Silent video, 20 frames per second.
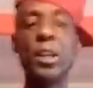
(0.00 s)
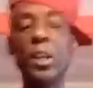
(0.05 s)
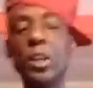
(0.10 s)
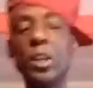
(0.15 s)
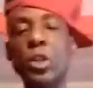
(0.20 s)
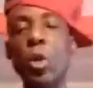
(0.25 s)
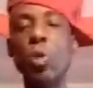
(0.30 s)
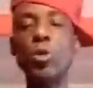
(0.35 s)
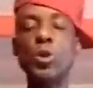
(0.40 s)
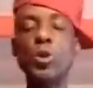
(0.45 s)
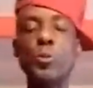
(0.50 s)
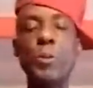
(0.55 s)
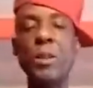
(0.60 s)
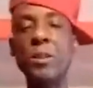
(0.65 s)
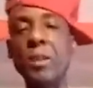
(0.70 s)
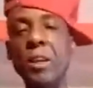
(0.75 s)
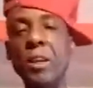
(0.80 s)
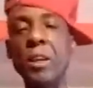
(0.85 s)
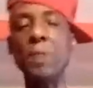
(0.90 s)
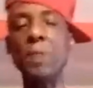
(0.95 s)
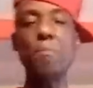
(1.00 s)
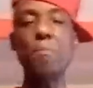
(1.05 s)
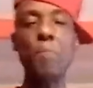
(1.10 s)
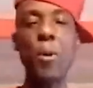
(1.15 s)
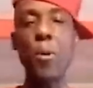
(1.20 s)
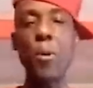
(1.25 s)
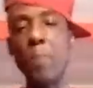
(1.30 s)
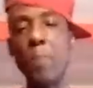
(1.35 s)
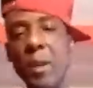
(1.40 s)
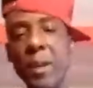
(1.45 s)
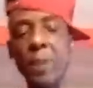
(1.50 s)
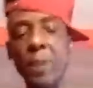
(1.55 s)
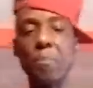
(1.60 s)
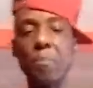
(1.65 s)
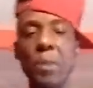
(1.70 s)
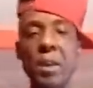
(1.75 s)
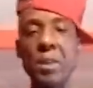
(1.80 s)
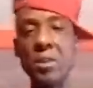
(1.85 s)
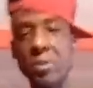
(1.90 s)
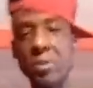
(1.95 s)
Don't spit in public
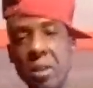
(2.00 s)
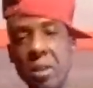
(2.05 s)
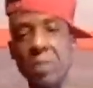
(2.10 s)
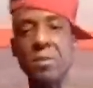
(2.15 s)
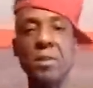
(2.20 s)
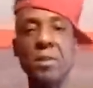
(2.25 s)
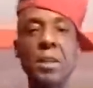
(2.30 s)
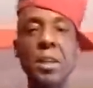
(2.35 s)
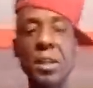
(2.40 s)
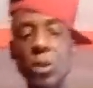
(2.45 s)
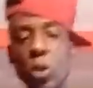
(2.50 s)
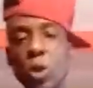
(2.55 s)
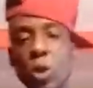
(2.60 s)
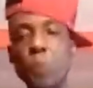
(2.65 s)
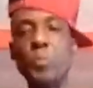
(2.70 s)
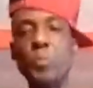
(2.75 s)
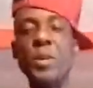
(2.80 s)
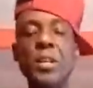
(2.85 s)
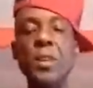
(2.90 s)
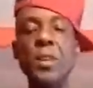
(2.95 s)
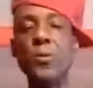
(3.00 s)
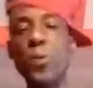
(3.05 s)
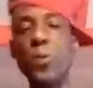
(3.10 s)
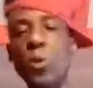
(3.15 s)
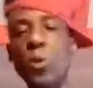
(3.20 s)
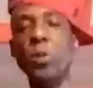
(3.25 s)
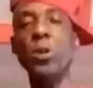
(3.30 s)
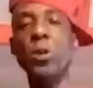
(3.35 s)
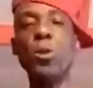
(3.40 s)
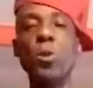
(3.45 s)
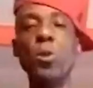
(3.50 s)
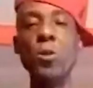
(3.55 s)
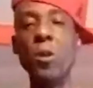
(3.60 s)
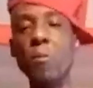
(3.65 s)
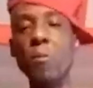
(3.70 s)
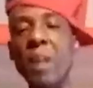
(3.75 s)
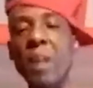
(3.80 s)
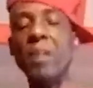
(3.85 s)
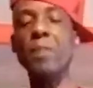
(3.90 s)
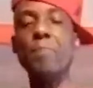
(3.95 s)
places. Just be careful go down
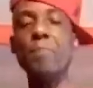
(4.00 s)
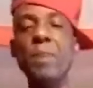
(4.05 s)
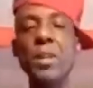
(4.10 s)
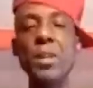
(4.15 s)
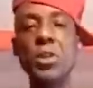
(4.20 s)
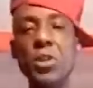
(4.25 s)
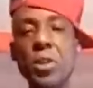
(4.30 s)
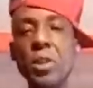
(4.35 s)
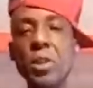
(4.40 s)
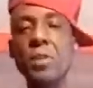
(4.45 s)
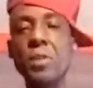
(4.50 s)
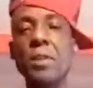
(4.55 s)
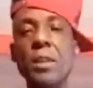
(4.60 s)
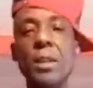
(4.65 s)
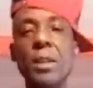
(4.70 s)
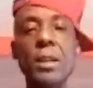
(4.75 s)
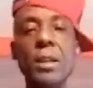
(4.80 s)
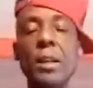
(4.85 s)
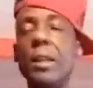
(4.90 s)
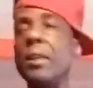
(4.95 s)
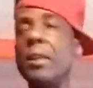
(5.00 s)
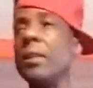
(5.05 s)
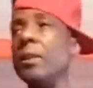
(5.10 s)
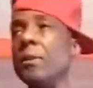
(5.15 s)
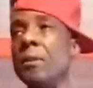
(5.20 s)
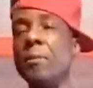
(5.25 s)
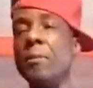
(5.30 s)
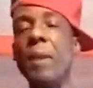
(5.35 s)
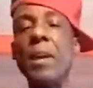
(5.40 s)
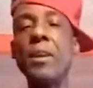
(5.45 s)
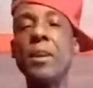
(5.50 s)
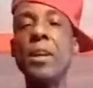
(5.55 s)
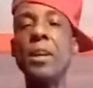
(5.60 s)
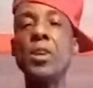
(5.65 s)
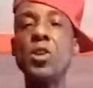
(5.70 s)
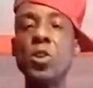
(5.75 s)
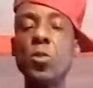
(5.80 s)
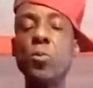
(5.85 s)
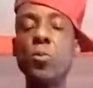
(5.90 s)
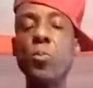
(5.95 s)
by the beaches. You might catch
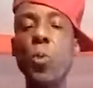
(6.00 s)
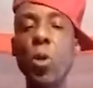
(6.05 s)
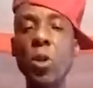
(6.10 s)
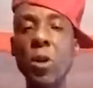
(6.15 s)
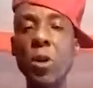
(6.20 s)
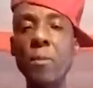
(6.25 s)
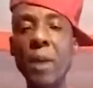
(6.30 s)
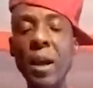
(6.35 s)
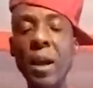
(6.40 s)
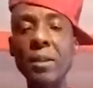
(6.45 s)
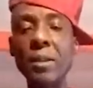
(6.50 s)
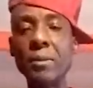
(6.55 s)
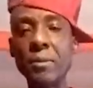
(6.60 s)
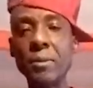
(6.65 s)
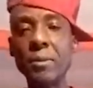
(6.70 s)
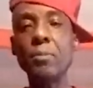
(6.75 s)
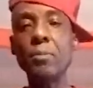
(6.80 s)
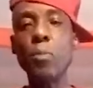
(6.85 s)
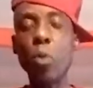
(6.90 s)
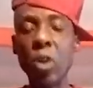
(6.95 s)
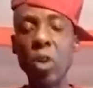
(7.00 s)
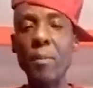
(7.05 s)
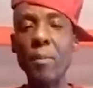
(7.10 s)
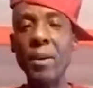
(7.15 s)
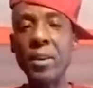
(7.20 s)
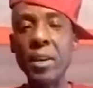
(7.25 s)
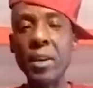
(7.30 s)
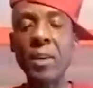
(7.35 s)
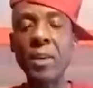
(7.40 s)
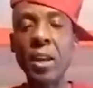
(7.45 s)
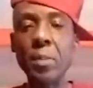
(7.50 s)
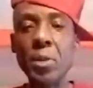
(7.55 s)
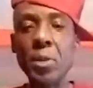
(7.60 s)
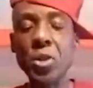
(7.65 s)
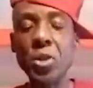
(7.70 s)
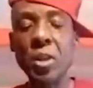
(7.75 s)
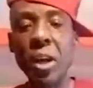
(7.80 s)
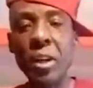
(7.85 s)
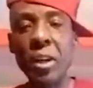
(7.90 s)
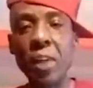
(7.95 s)
pull on my, pull on my, Then time
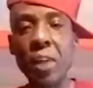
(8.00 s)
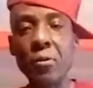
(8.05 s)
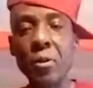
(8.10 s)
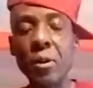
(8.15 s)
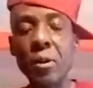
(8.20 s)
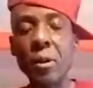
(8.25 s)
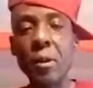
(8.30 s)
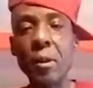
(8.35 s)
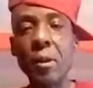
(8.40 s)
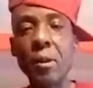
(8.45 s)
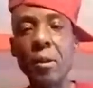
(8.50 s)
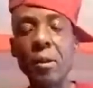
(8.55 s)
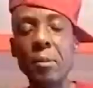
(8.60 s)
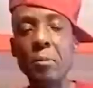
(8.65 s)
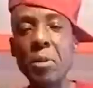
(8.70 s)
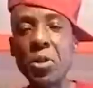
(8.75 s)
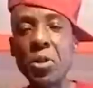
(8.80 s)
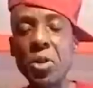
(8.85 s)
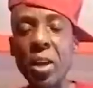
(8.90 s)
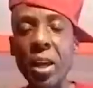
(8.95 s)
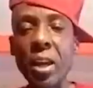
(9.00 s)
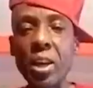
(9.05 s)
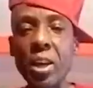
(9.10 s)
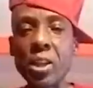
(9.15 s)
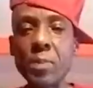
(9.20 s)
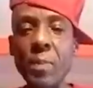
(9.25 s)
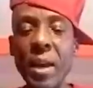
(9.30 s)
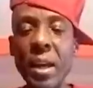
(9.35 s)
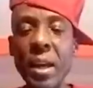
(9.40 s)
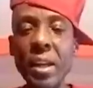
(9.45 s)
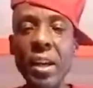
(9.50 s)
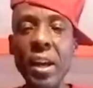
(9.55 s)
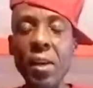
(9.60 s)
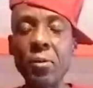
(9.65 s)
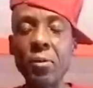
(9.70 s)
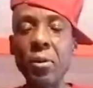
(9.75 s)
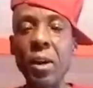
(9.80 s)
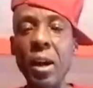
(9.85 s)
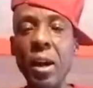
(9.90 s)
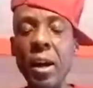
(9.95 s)
Michigan have Michigan have smile, you
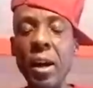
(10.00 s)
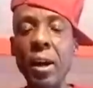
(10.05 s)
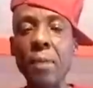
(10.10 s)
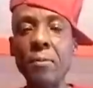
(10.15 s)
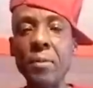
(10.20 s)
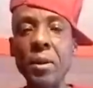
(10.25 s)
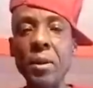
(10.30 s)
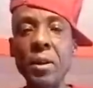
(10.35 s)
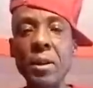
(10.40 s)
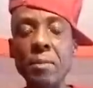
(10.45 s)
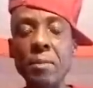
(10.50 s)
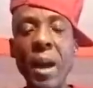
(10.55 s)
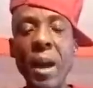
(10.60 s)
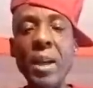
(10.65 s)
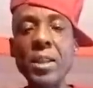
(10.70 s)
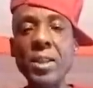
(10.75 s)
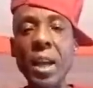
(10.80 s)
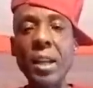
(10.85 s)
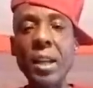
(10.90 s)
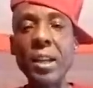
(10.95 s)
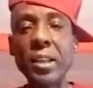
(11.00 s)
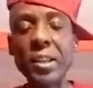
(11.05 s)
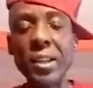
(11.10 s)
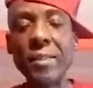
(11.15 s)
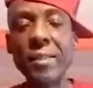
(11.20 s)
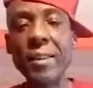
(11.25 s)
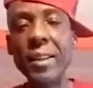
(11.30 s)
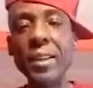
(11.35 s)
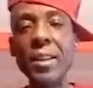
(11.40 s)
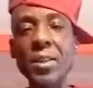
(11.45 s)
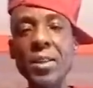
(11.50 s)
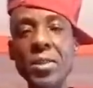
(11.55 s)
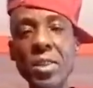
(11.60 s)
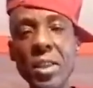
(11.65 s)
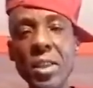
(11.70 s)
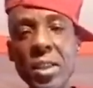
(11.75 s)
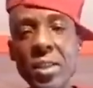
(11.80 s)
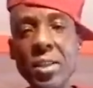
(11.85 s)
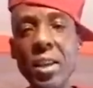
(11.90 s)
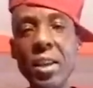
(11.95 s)
have um mind diseases.
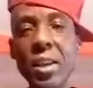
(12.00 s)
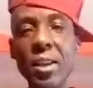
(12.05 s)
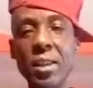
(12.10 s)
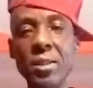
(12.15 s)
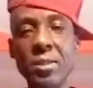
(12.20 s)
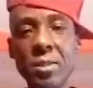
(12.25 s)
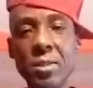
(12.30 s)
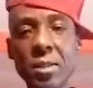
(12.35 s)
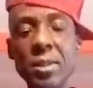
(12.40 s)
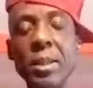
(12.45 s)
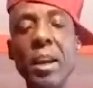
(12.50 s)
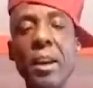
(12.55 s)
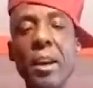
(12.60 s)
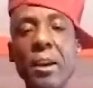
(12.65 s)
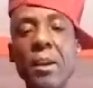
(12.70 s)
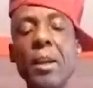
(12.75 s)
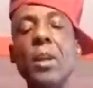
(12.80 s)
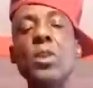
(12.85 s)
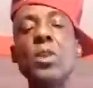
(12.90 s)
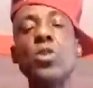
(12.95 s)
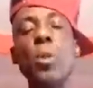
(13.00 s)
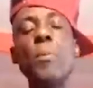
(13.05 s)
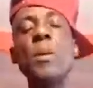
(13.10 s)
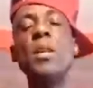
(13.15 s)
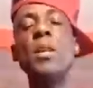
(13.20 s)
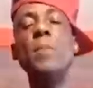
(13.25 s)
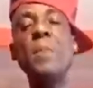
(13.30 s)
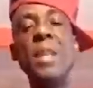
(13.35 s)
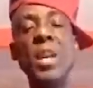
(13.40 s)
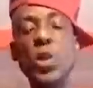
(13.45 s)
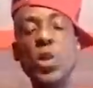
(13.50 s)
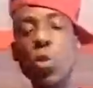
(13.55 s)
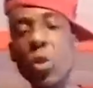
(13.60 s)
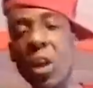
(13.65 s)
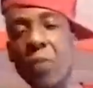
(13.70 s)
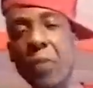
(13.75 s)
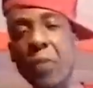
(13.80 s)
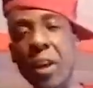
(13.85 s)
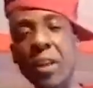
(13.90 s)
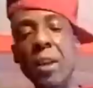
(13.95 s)
diseases. Yeah. So maybe be that wanna
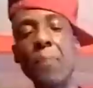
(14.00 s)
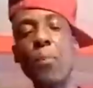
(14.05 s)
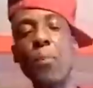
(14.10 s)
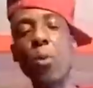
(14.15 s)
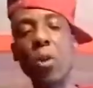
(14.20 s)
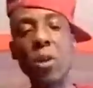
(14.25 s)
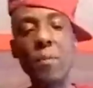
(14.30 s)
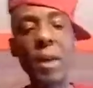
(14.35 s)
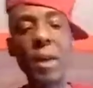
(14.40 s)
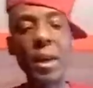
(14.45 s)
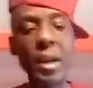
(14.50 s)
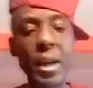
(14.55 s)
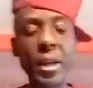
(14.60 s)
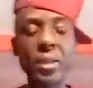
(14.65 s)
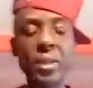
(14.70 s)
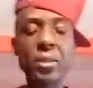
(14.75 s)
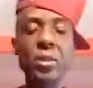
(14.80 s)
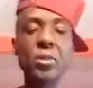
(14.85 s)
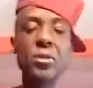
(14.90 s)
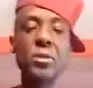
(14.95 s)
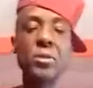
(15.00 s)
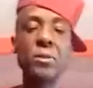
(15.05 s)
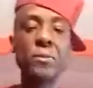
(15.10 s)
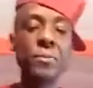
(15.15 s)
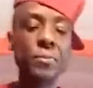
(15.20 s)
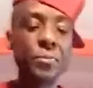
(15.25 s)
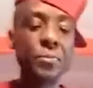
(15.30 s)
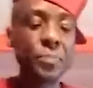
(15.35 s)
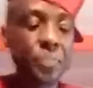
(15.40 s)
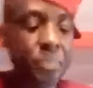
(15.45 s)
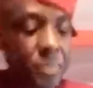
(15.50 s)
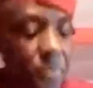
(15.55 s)
fight them pull on my lighties. Mm-hmm.